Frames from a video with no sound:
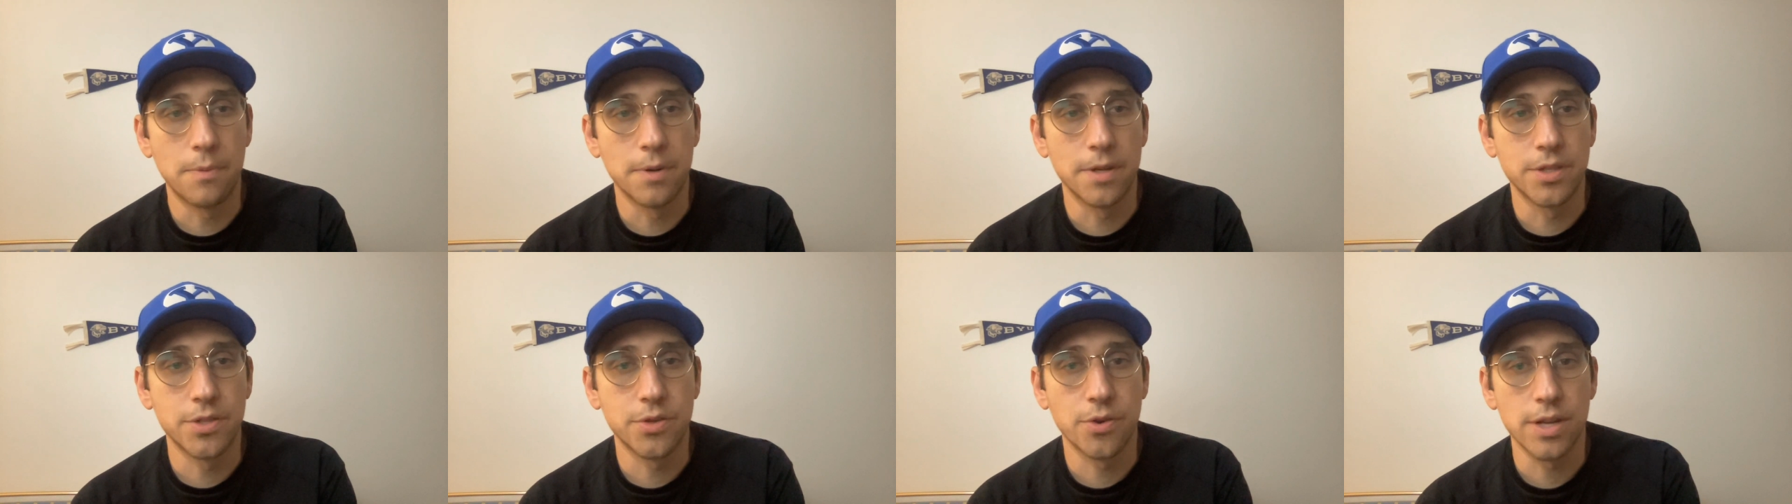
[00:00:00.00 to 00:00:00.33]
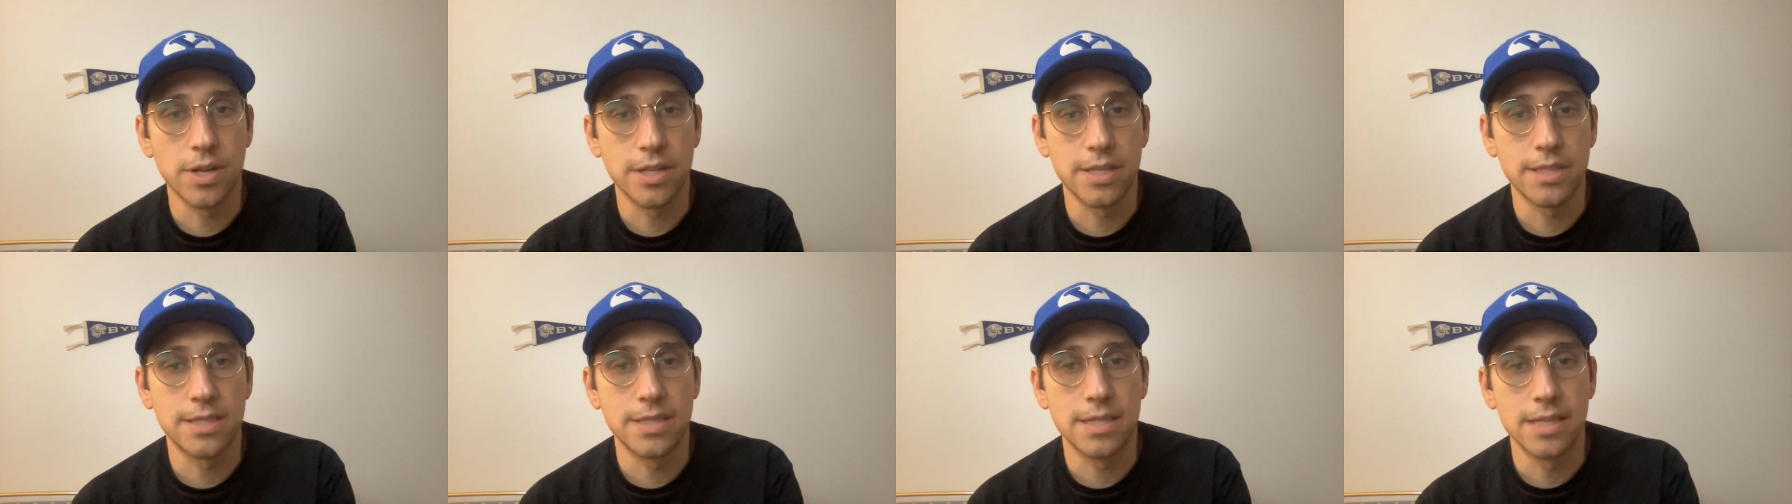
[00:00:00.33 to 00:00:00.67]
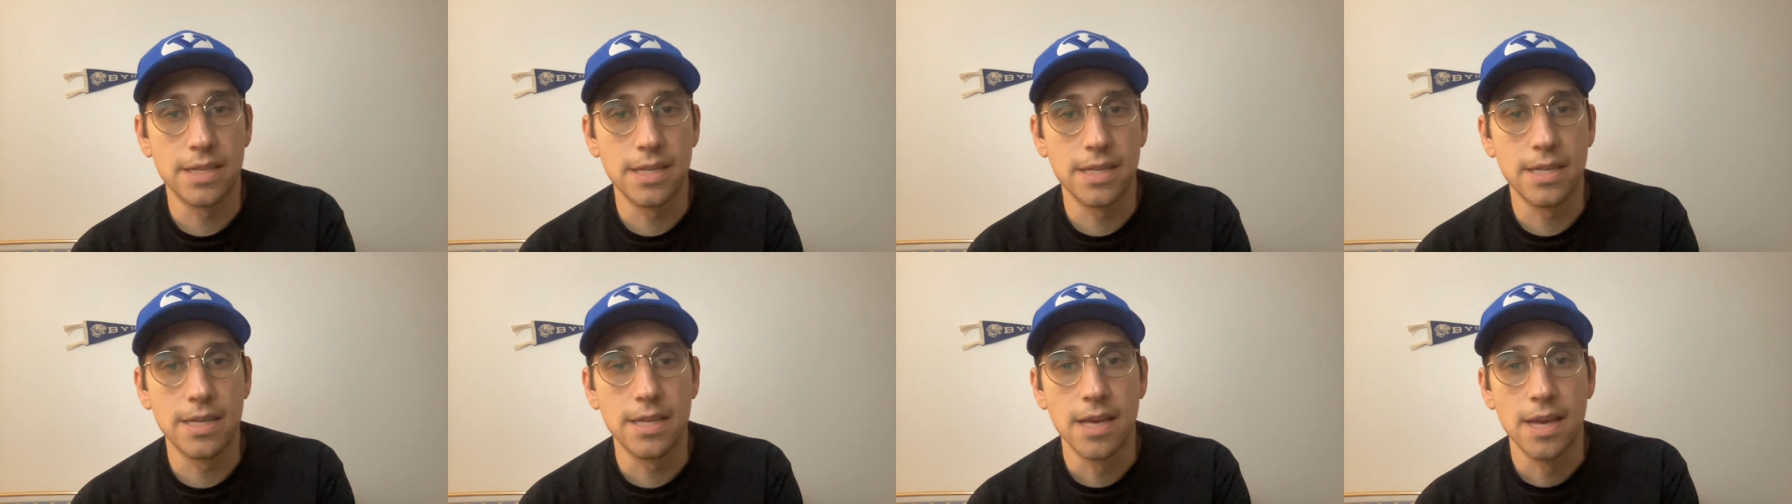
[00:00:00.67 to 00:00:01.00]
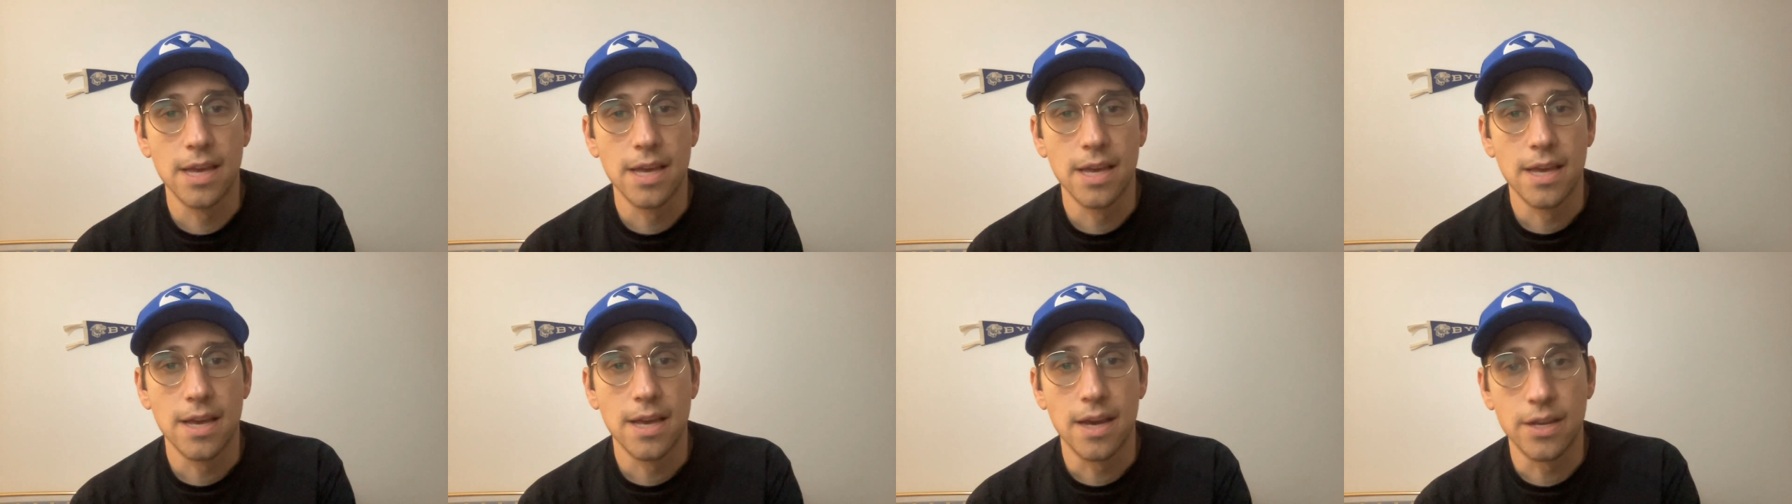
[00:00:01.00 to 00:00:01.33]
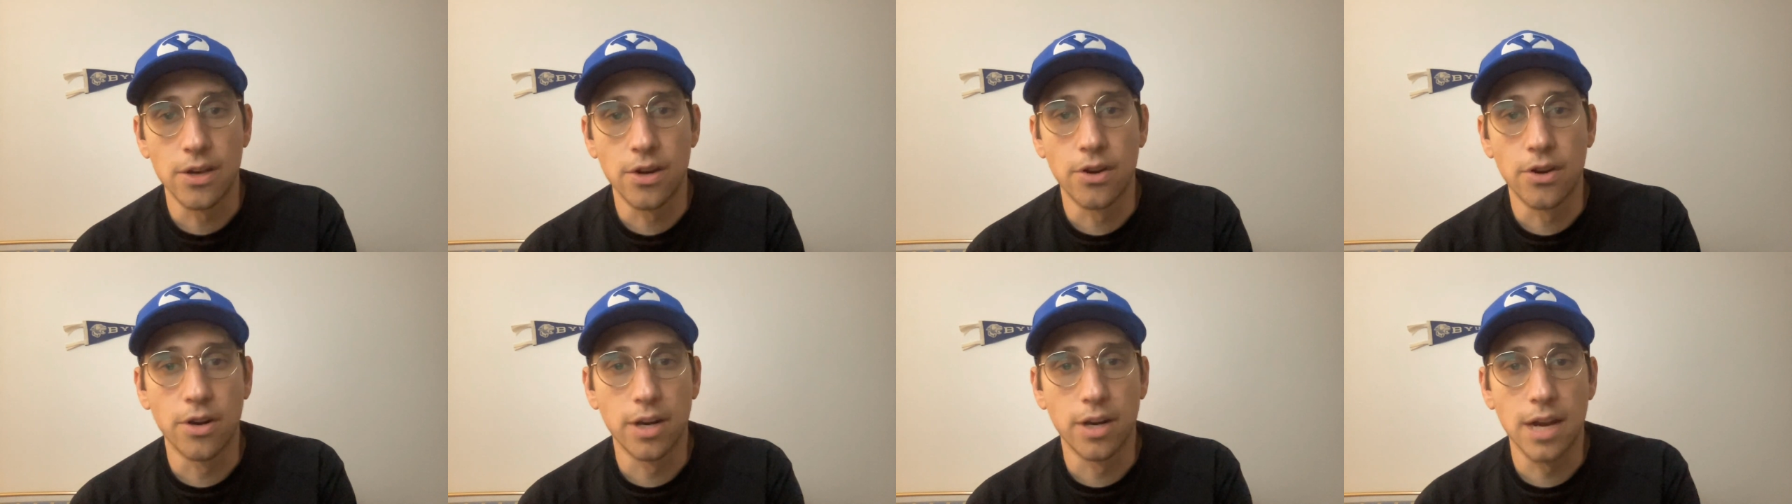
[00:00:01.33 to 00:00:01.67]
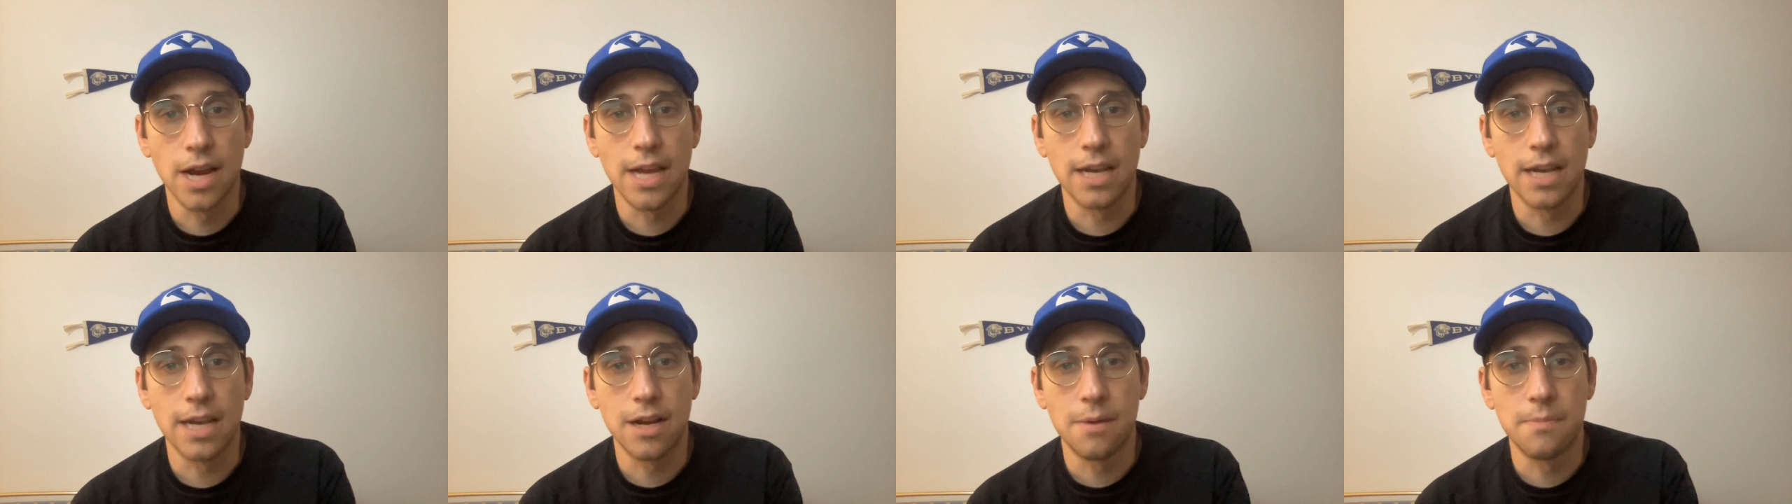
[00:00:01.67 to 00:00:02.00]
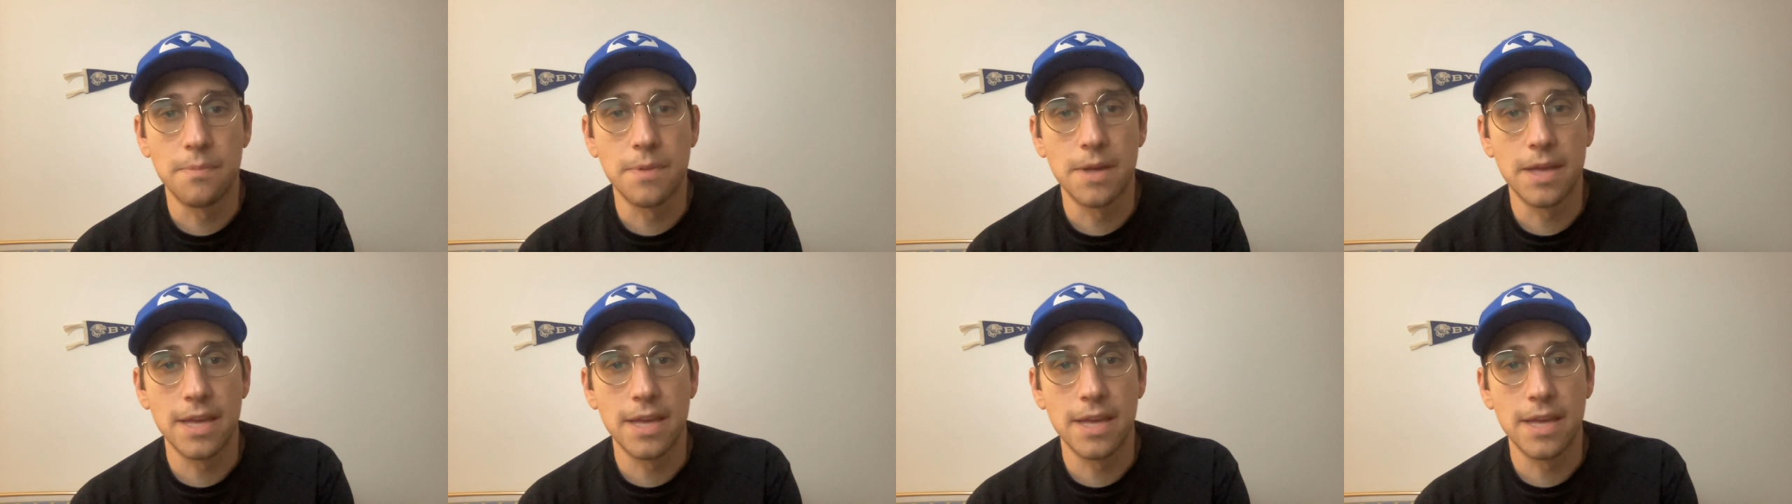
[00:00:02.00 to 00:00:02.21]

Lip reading: but it's great to see a younger guy come